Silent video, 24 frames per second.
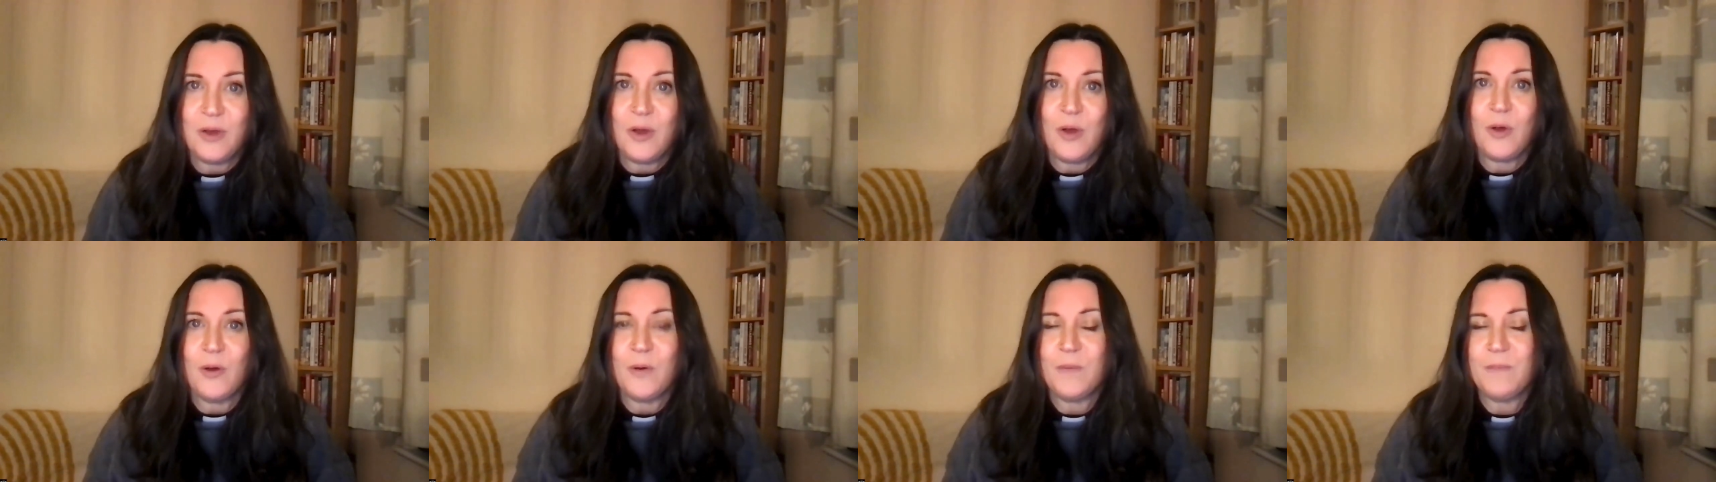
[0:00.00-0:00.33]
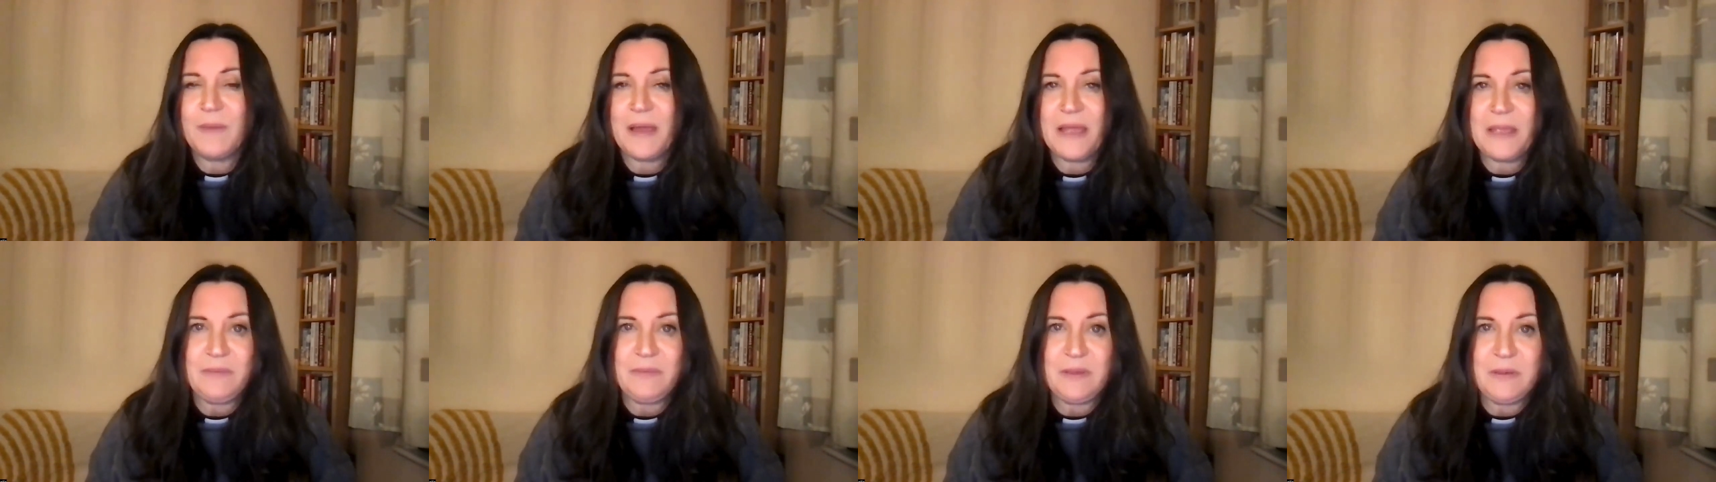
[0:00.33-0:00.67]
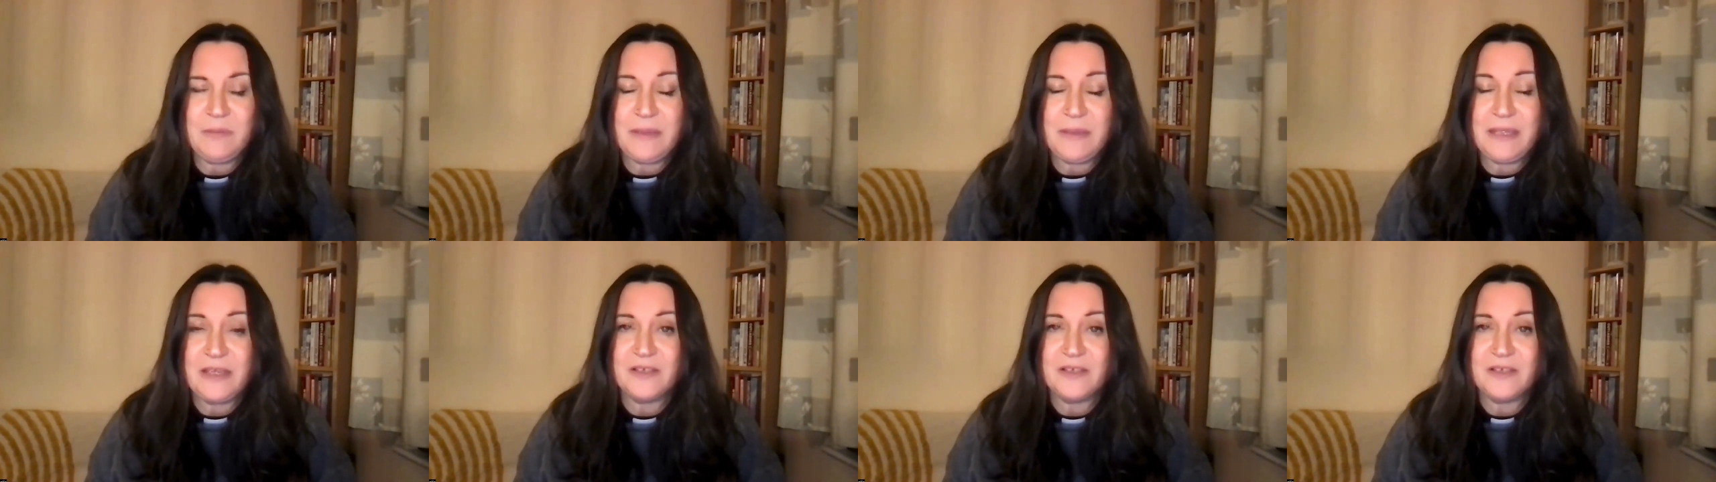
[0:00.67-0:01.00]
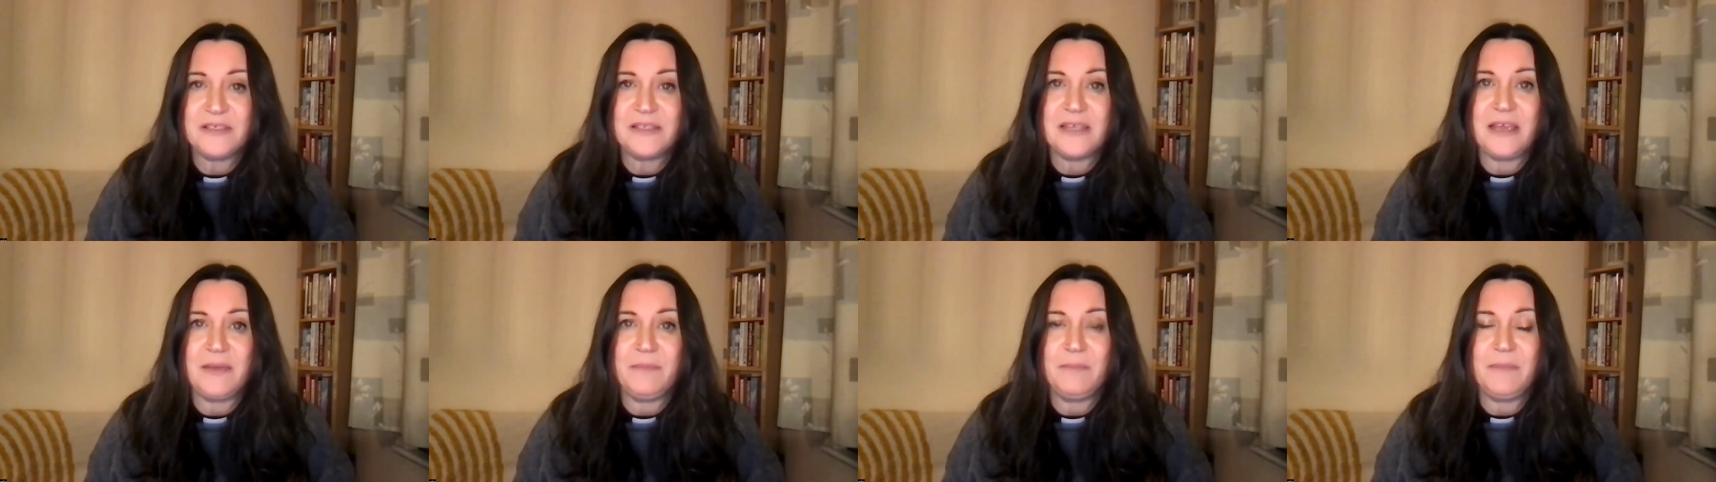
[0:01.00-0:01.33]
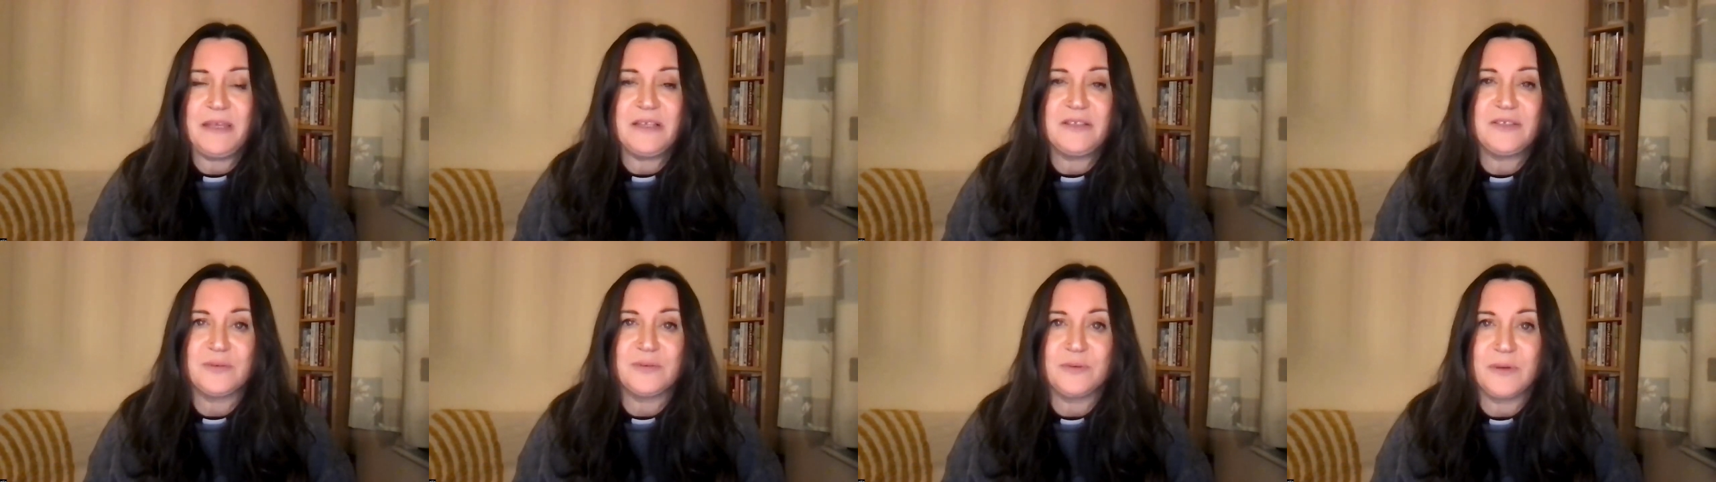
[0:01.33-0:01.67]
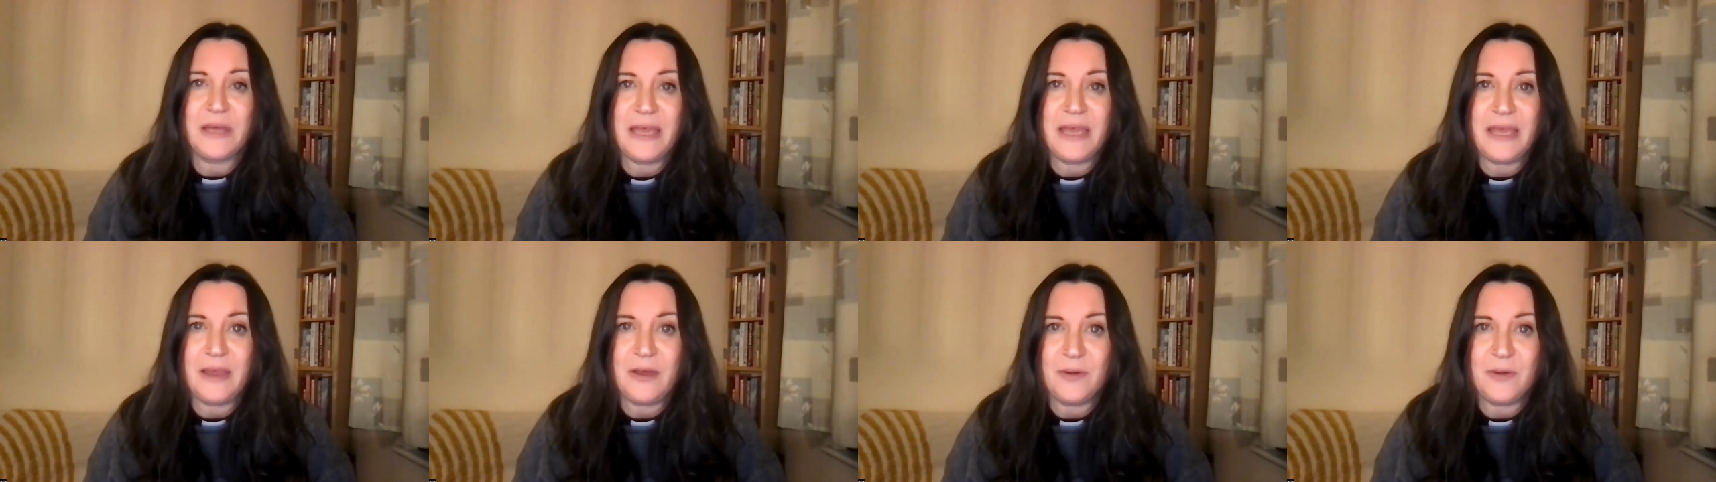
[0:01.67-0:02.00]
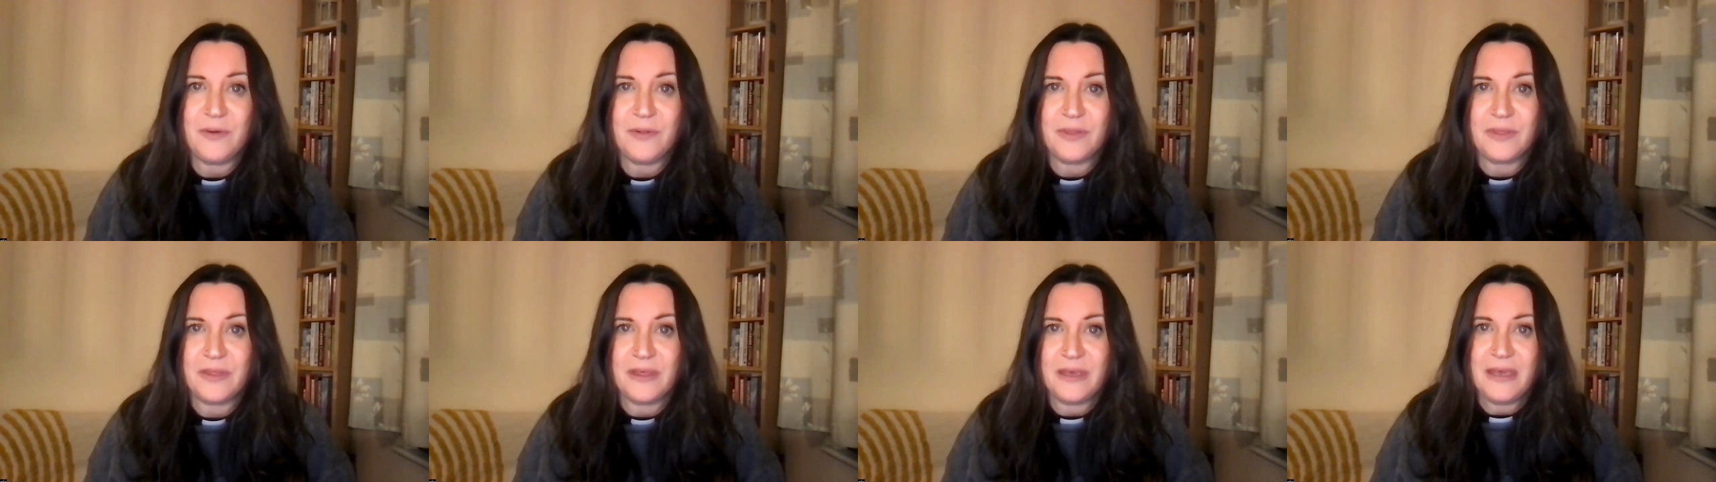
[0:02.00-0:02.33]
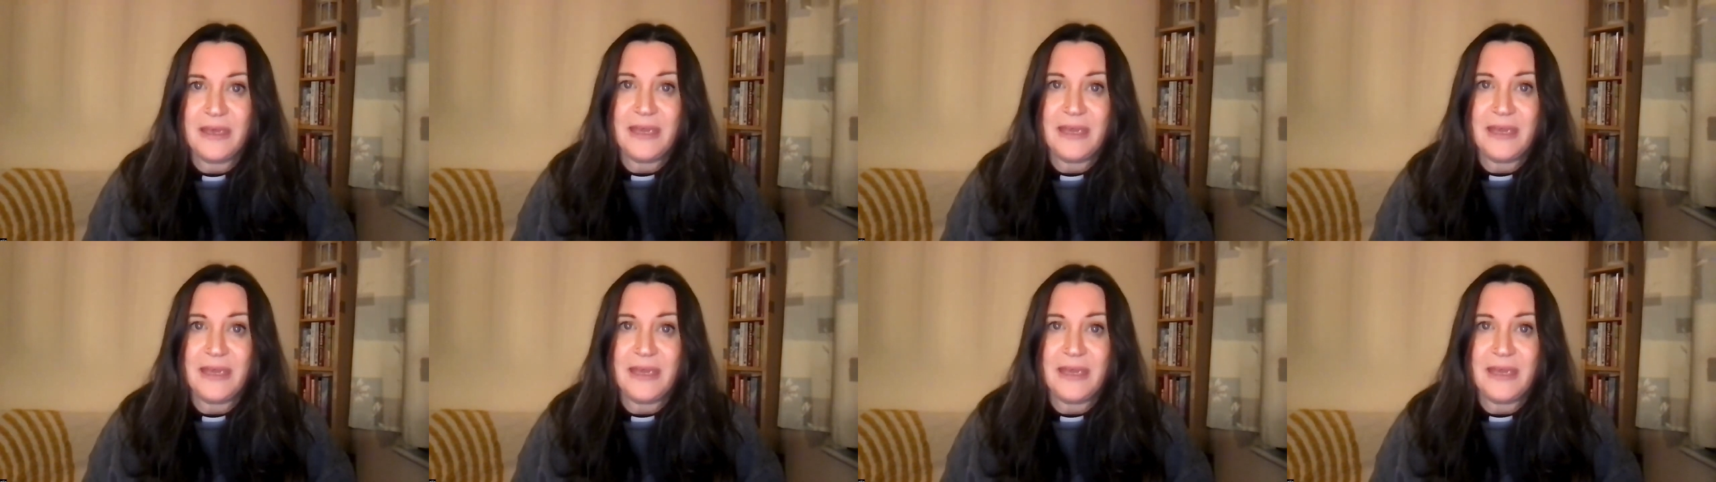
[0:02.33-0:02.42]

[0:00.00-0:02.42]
or maybe because their mental health